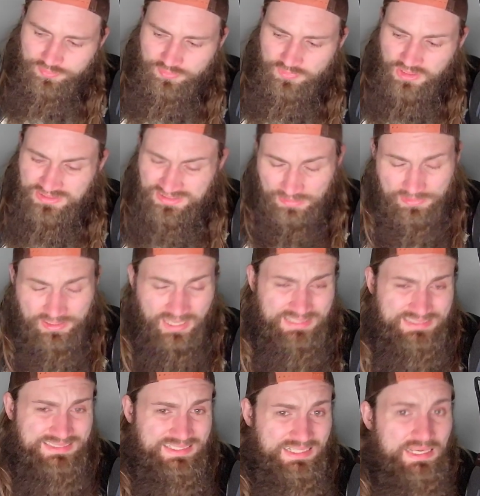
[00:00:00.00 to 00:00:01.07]
Something I'd
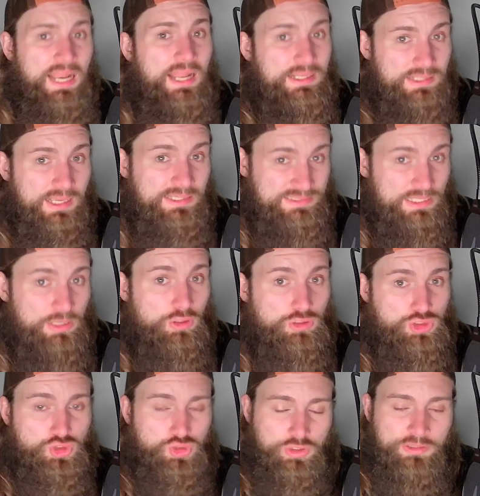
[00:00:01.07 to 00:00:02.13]
seen, I said on
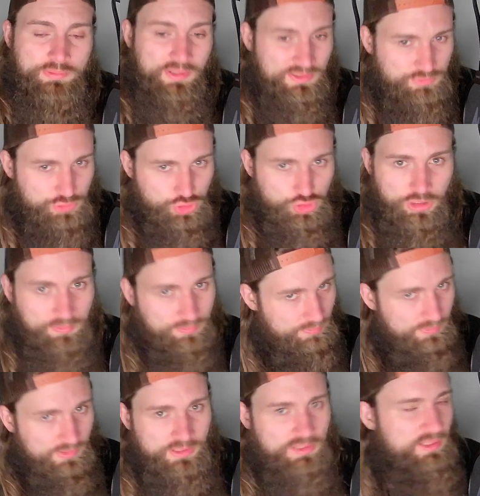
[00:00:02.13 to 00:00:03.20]
stream, I stream
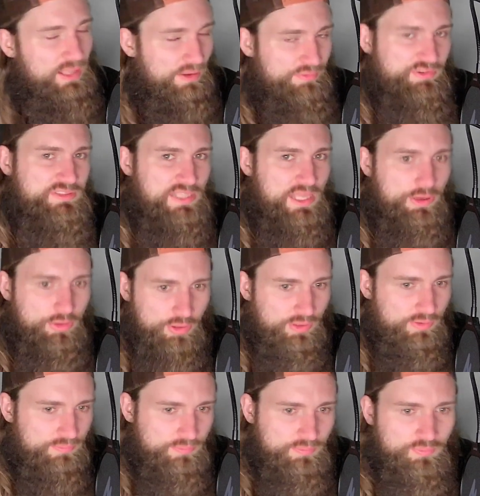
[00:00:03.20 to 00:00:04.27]
every Saturday
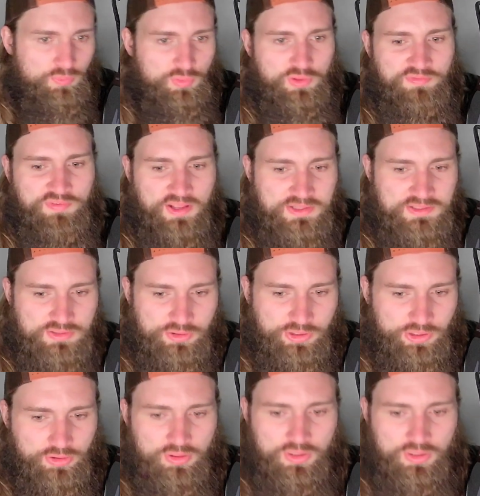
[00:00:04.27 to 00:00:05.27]
when the fights are here.